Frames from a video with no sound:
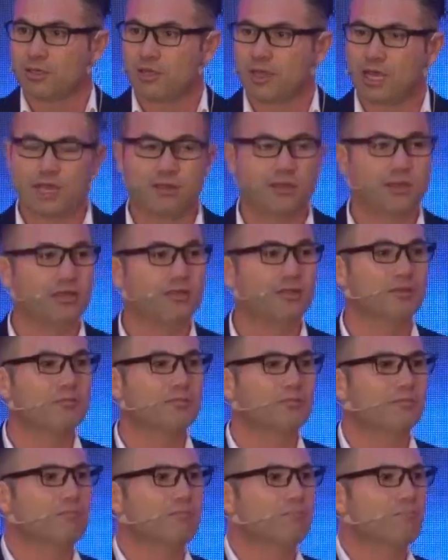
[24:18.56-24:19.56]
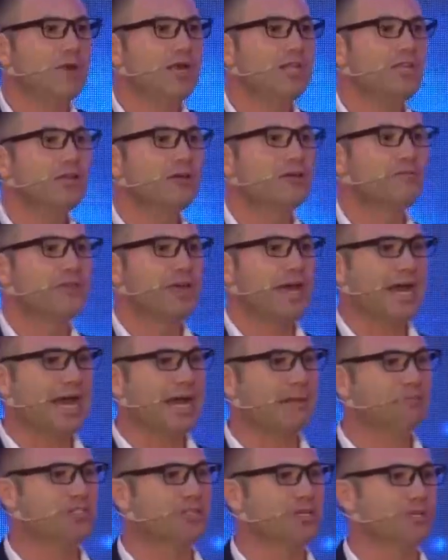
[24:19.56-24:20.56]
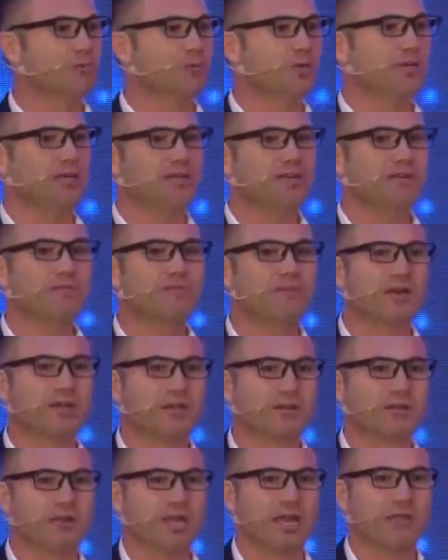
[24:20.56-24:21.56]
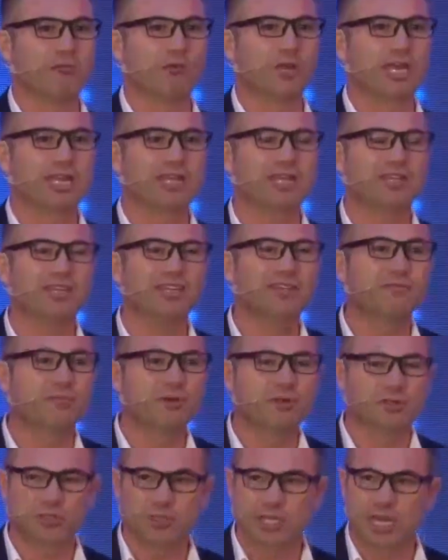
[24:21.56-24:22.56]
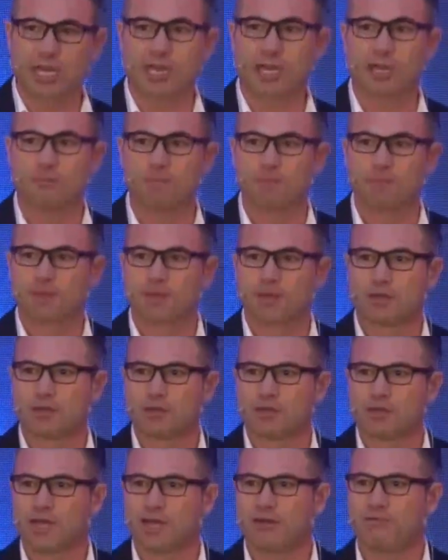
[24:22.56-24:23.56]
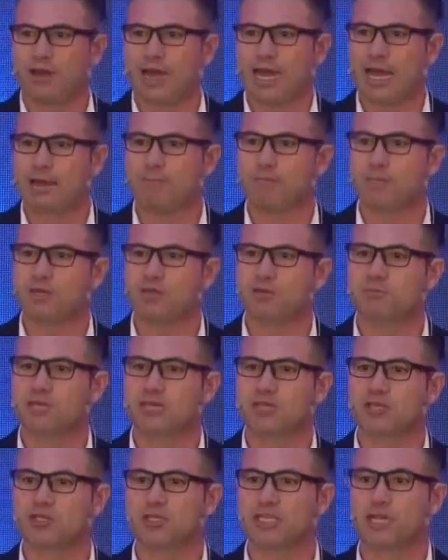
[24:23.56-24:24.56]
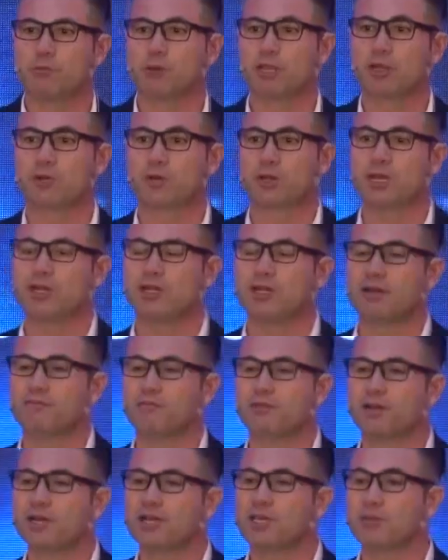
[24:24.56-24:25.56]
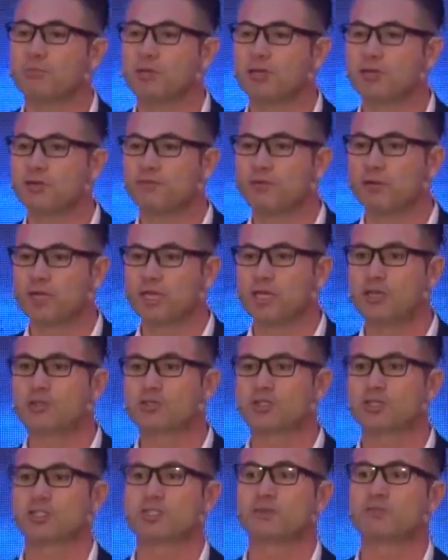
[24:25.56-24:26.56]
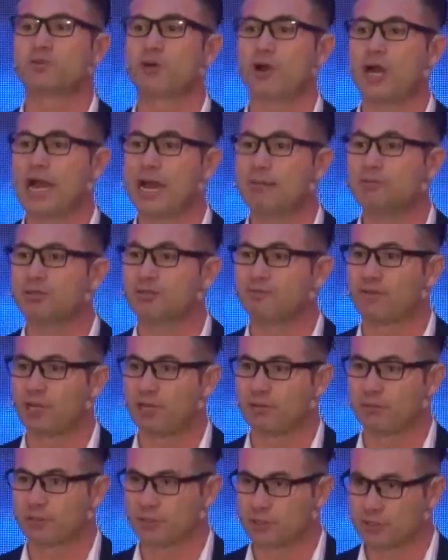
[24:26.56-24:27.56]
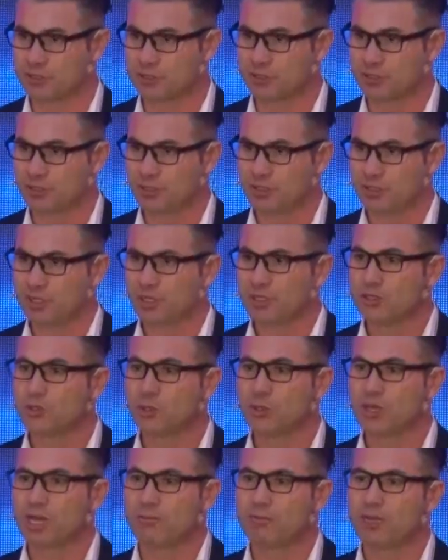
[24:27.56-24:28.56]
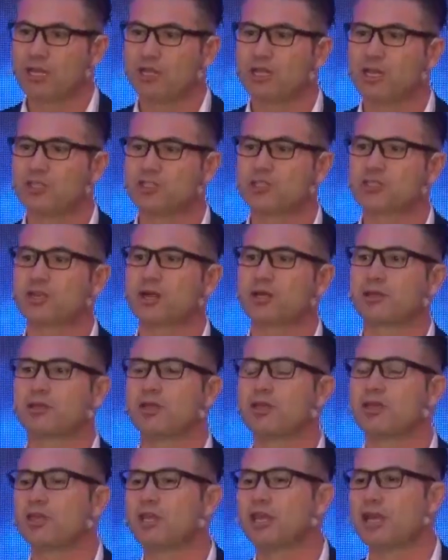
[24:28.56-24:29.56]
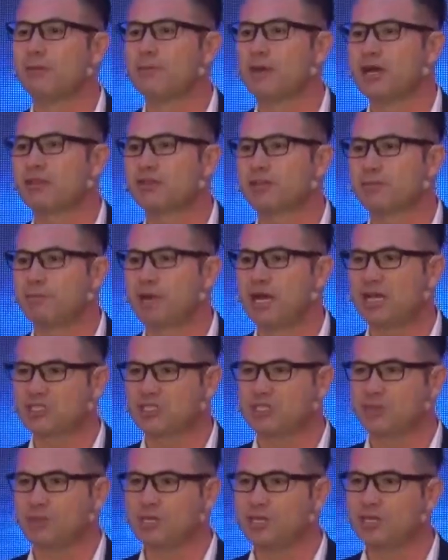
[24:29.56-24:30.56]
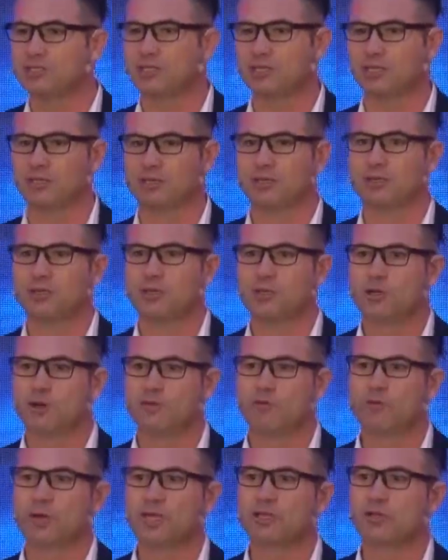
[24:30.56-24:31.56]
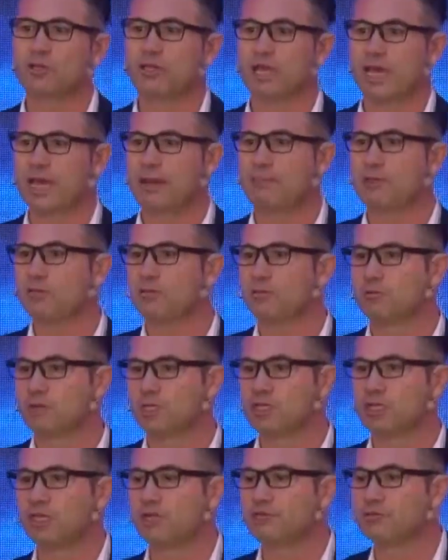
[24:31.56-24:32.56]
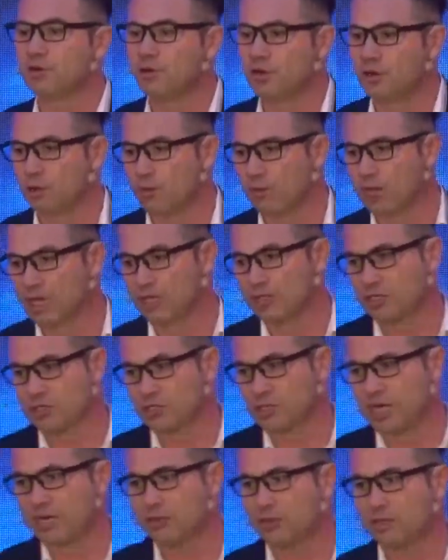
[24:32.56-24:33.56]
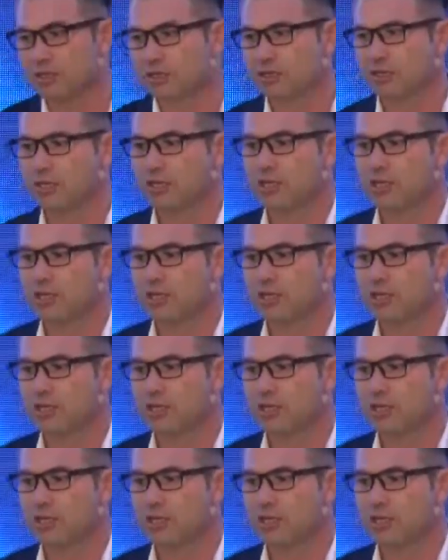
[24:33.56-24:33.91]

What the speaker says: And then many of the apps that we live and we cannot live with today have happened because now we created a very beautiful ecosystem for app developers to come in and start thinking about the possibility of what could happen when we deliver on quality. So I think